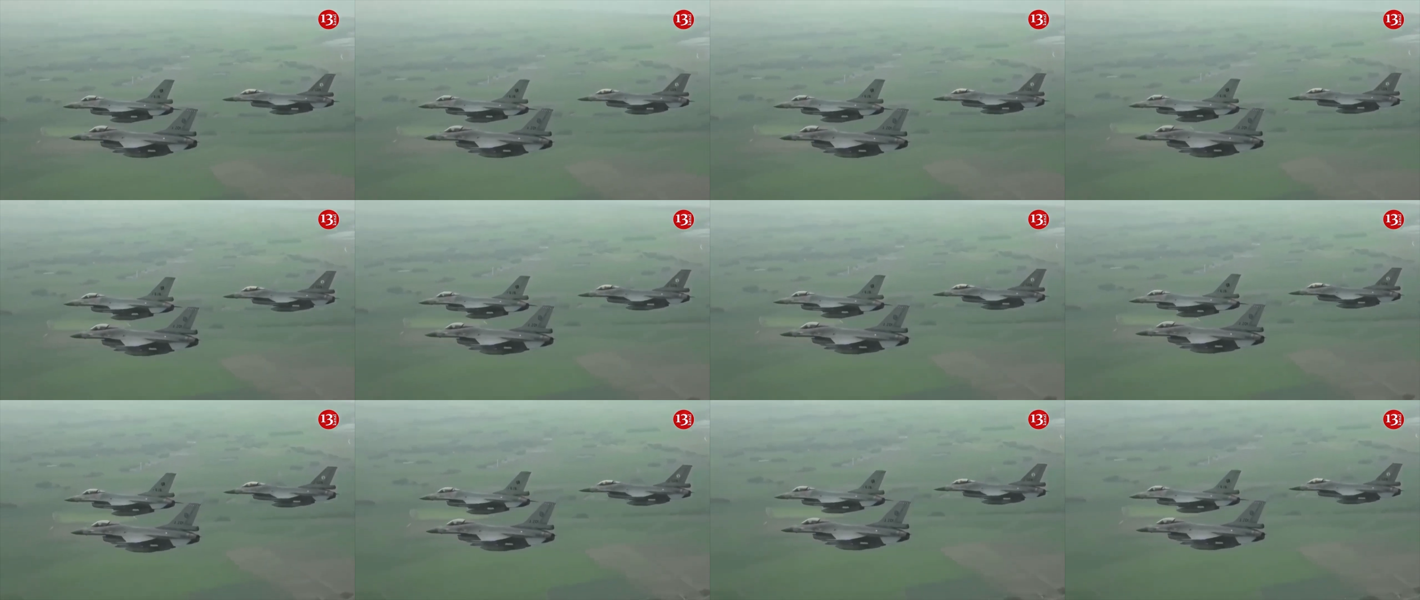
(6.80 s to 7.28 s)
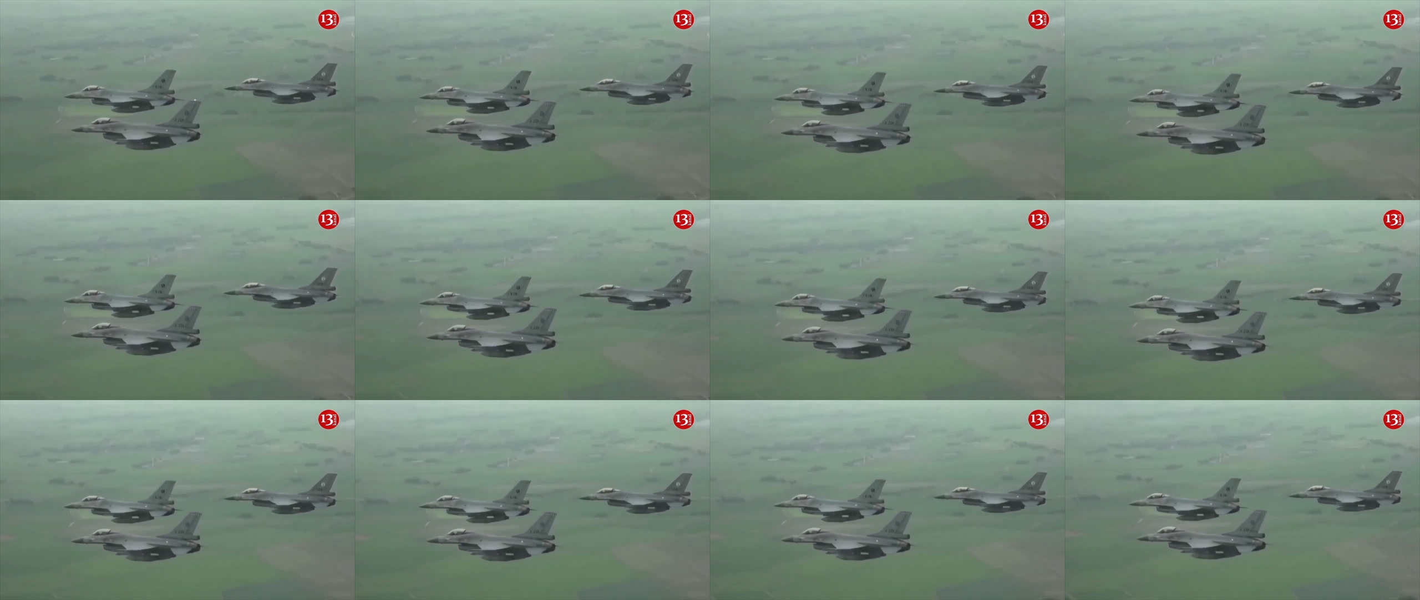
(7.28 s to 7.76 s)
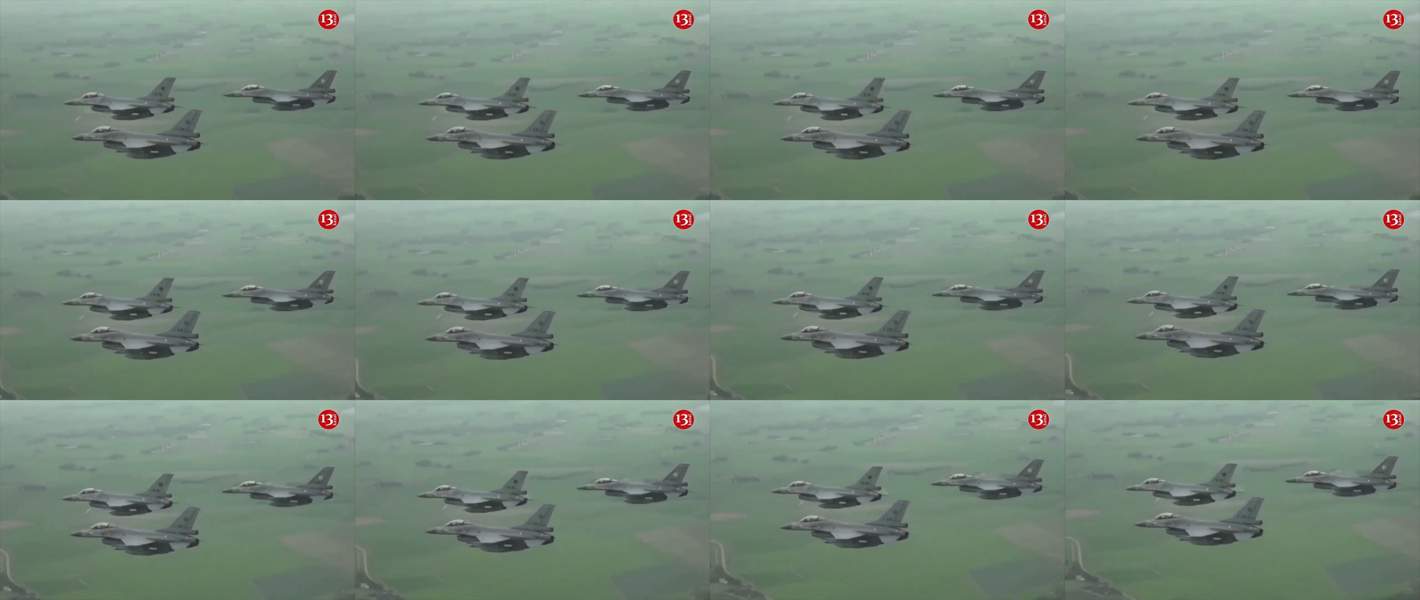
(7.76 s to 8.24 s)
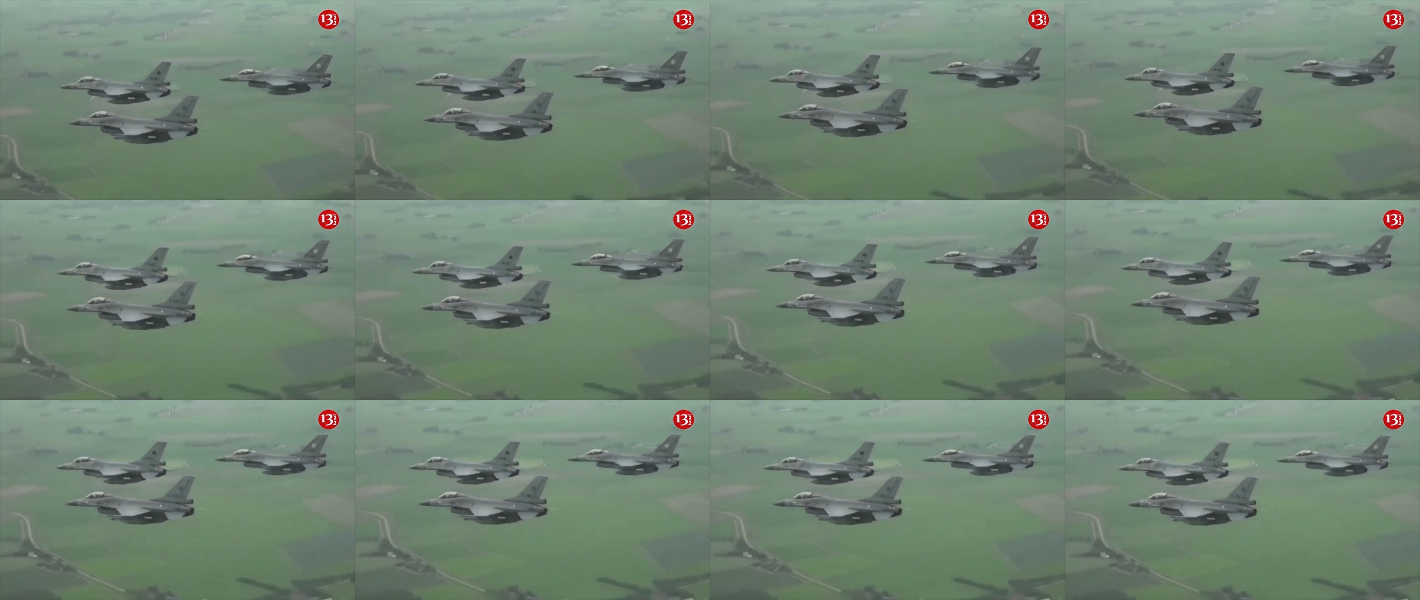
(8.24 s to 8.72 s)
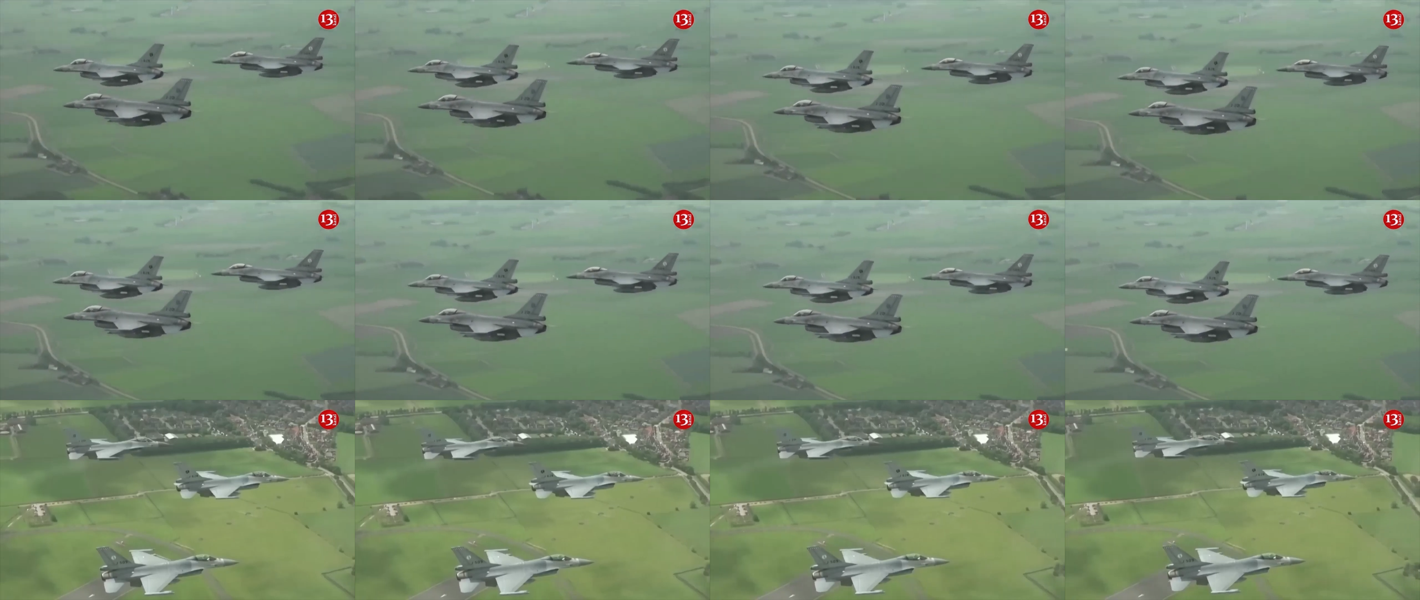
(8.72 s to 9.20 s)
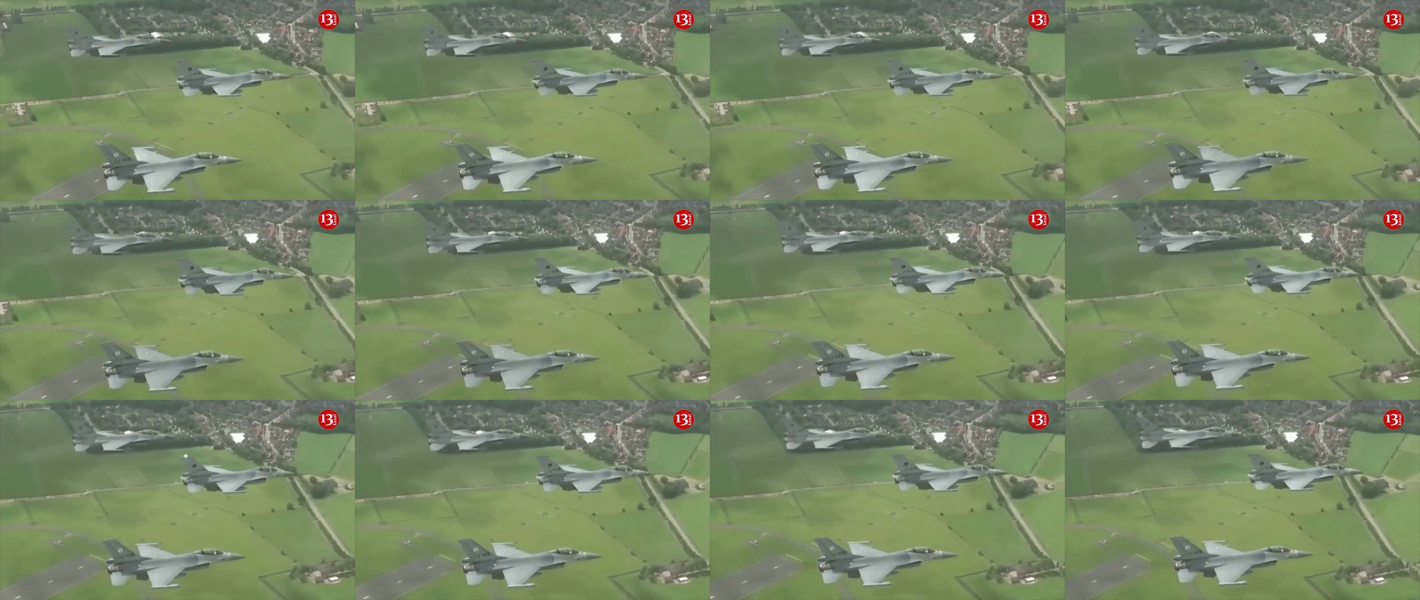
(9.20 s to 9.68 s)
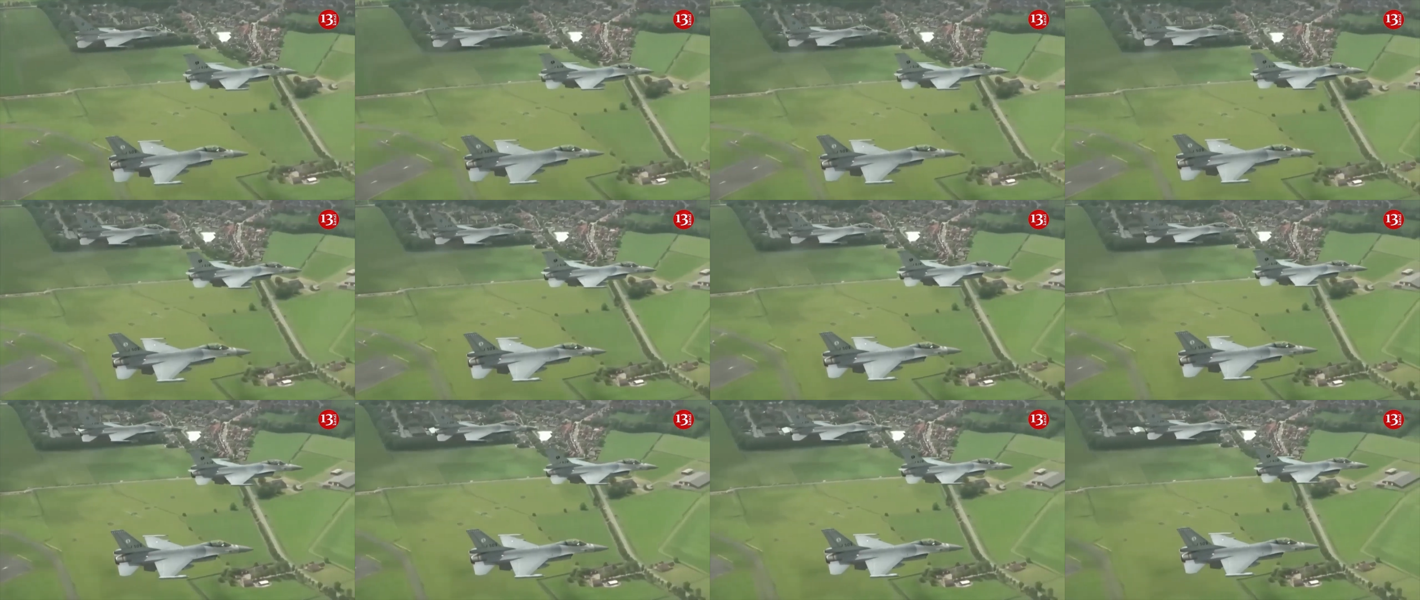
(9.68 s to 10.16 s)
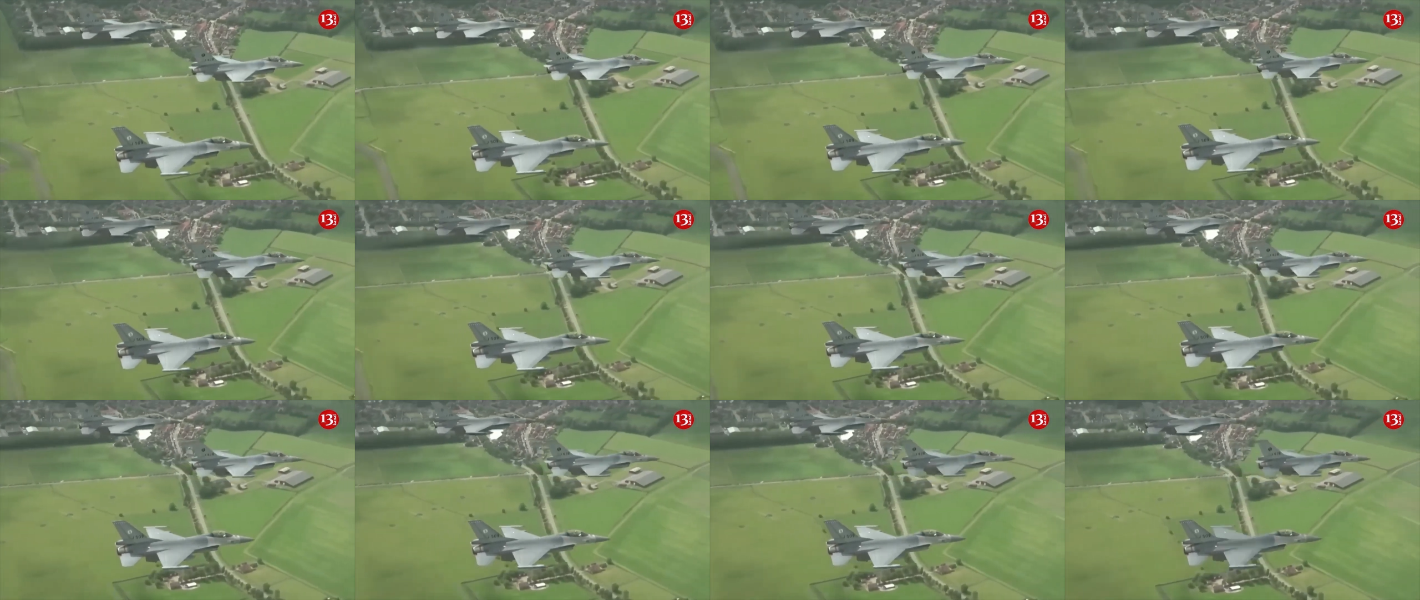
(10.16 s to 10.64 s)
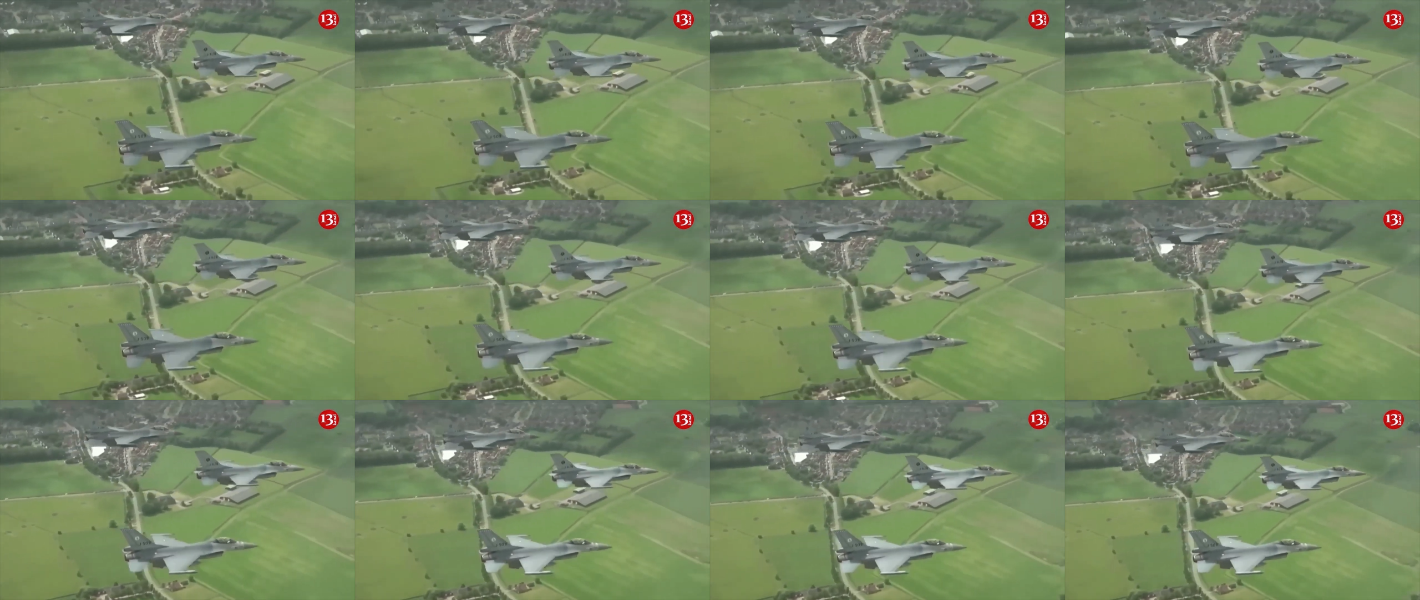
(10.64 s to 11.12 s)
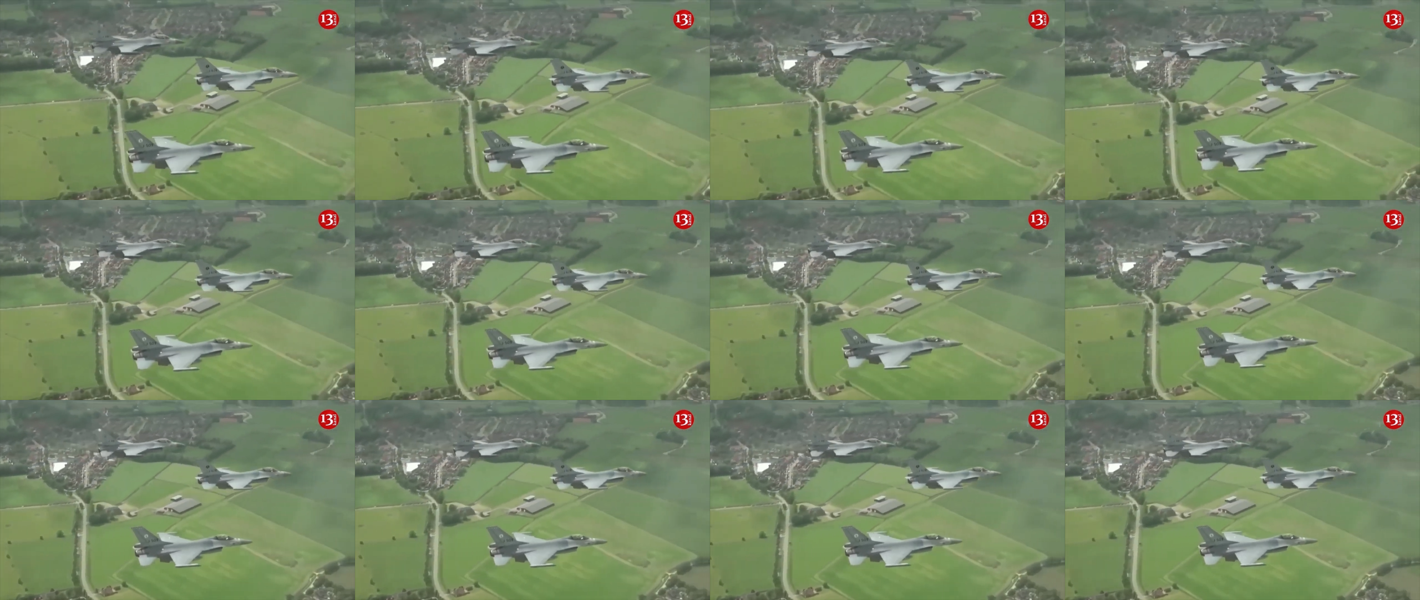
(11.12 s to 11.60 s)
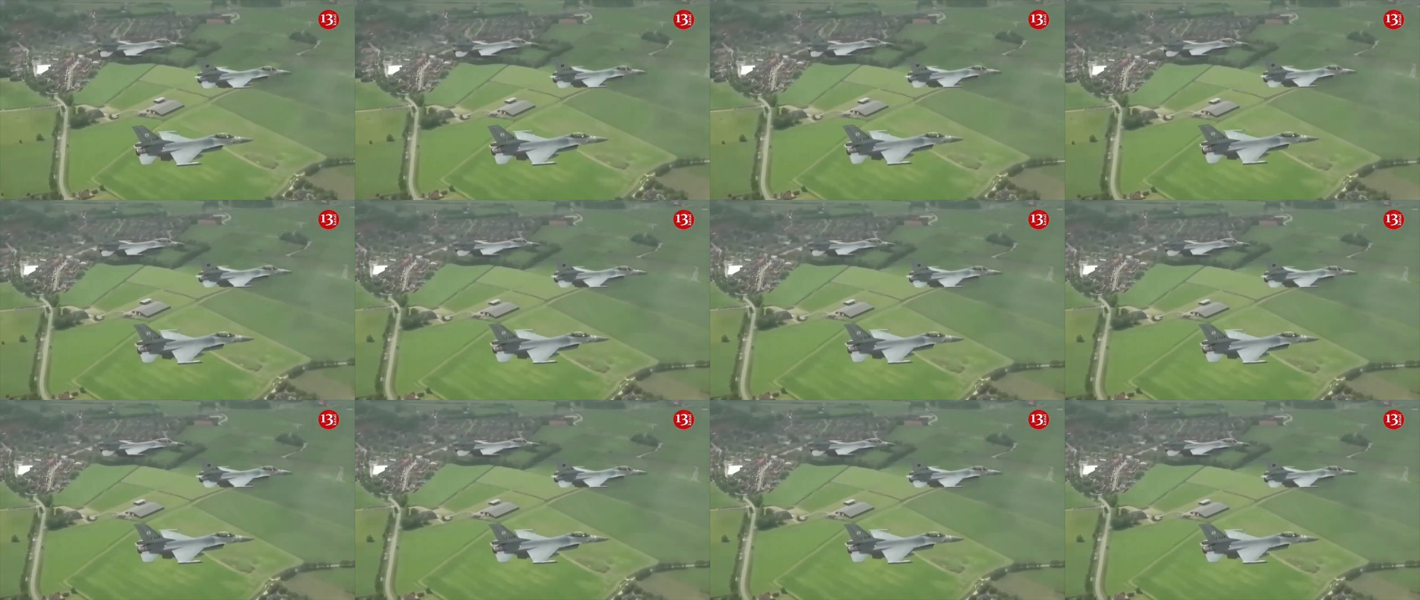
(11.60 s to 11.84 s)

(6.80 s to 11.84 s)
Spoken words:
[unreadable: no face in view]